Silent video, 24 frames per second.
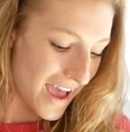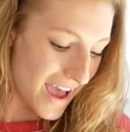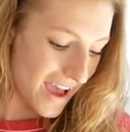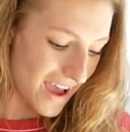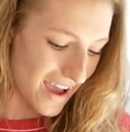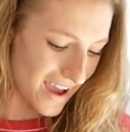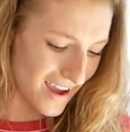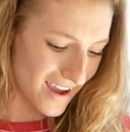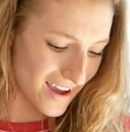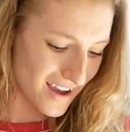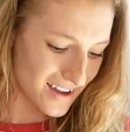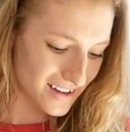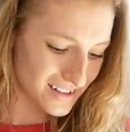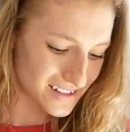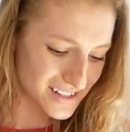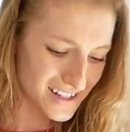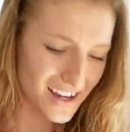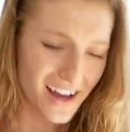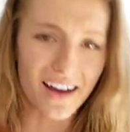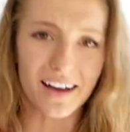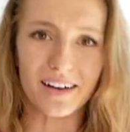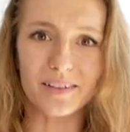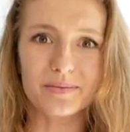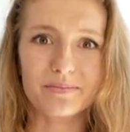And
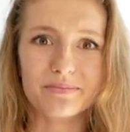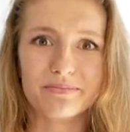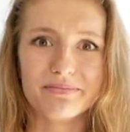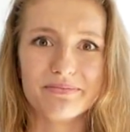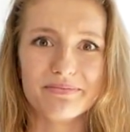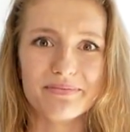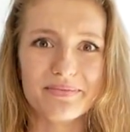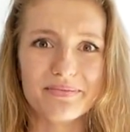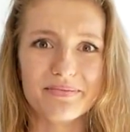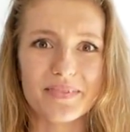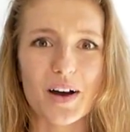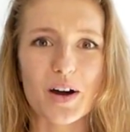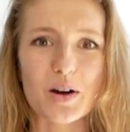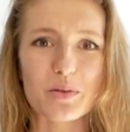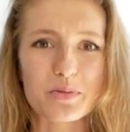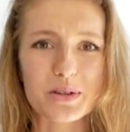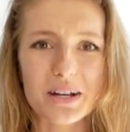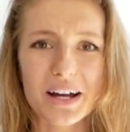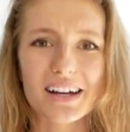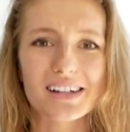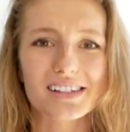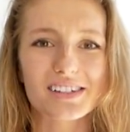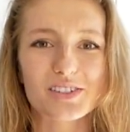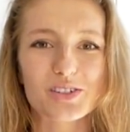yeah, I hope you
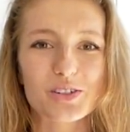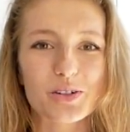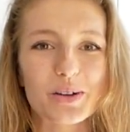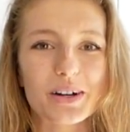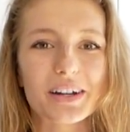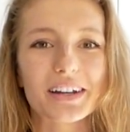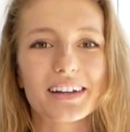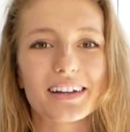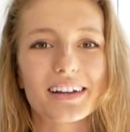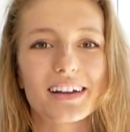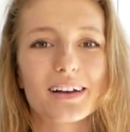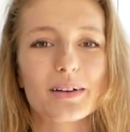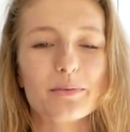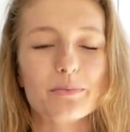guys enjoyed.